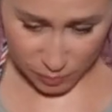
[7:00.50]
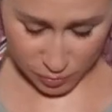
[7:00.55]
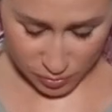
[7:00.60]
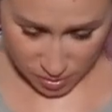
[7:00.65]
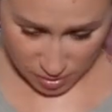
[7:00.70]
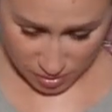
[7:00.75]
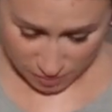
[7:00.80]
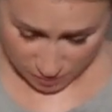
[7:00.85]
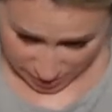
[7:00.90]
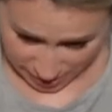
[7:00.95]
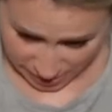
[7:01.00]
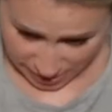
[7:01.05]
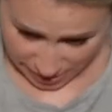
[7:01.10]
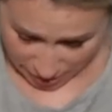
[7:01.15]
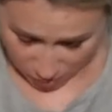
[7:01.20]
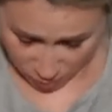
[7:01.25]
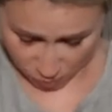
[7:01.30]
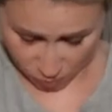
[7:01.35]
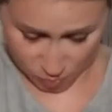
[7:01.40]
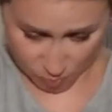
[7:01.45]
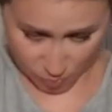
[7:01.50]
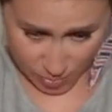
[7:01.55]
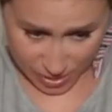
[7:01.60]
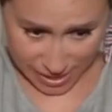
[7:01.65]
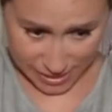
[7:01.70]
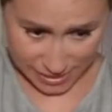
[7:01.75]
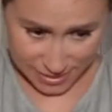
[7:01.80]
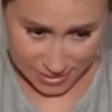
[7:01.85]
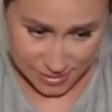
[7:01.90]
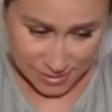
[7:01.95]
put on right now,
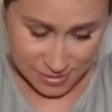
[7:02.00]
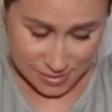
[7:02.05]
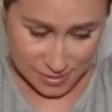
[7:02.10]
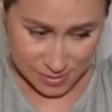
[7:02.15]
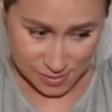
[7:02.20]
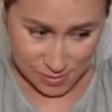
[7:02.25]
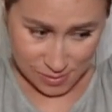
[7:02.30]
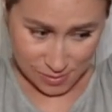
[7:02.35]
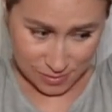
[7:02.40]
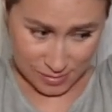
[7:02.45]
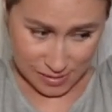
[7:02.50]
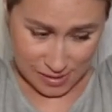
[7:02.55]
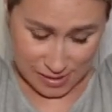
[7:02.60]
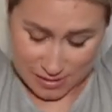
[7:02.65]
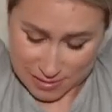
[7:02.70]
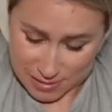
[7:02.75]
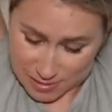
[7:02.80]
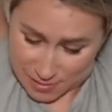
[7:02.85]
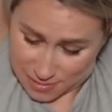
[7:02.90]
but hold on.